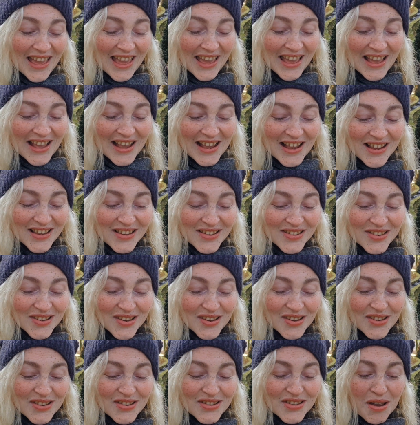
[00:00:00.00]
is
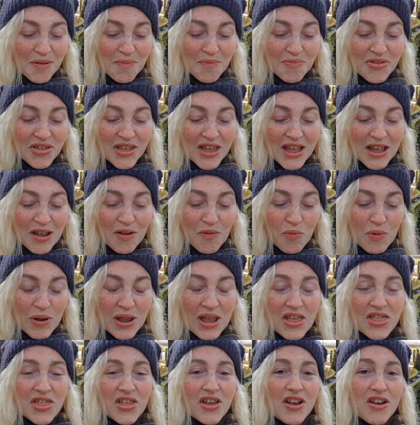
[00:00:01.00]
something
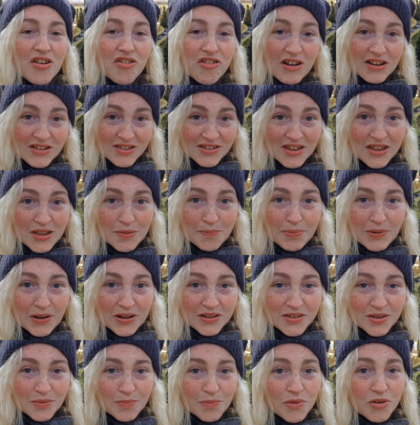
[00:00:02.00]
with crust at the
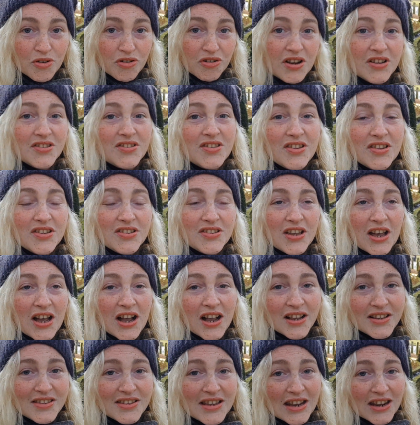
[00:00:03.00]
bottom, crust at the
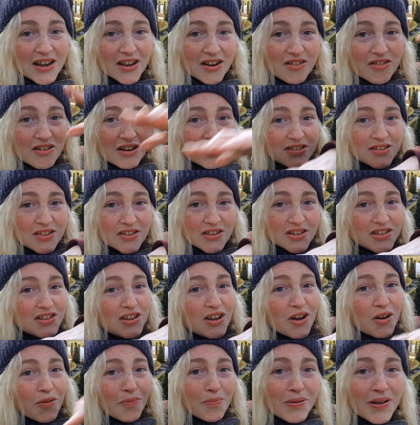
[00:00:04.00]
sides, and a crust at the
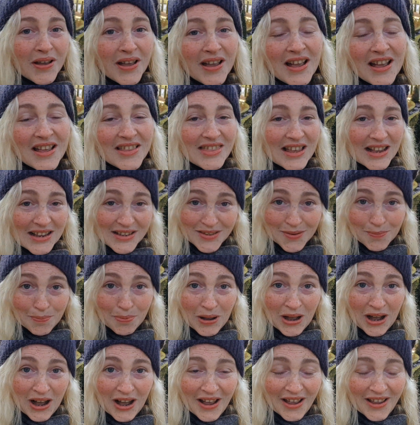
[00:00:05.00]
top. That's a
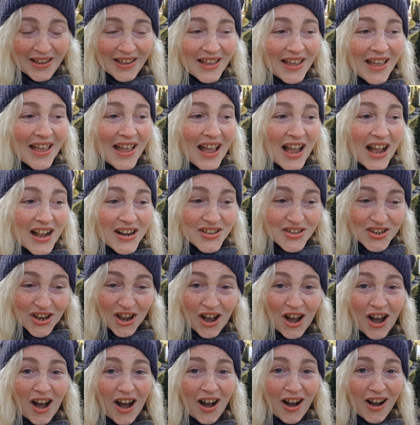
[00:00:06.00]
pie. A
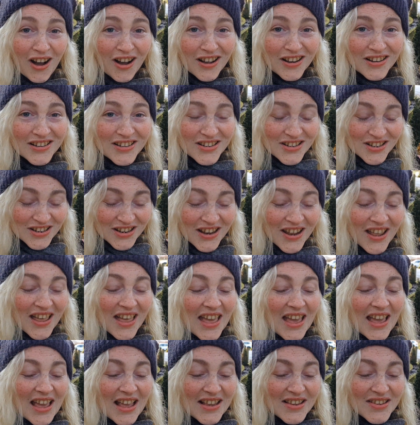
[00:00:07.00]
tart
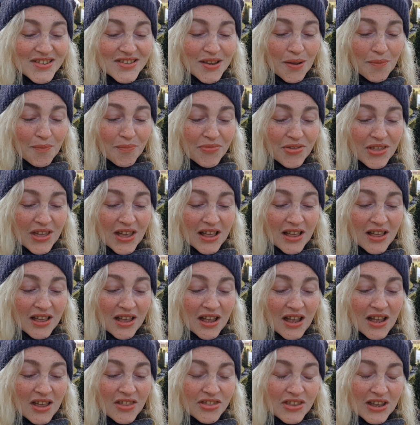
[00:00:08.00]
is something
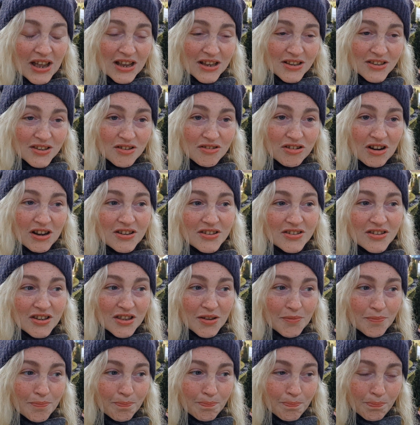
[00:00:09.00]
that has crust at
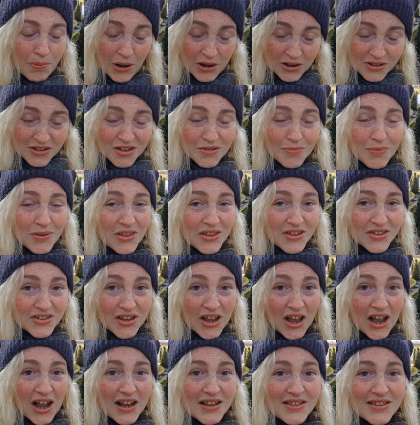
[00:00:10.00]
the bottom and the
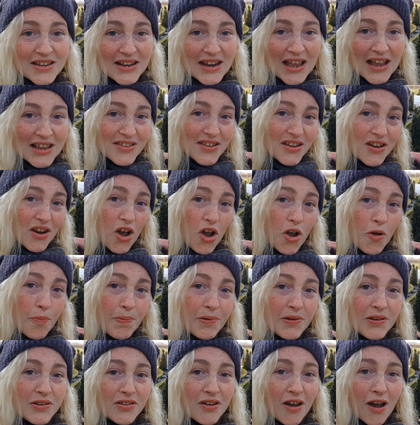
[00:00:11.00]
sides and has an
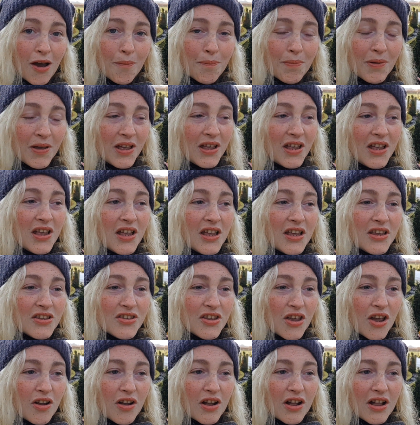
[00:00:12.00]
open top.
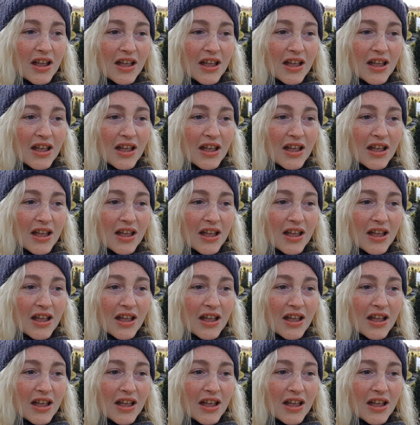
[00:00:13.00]
So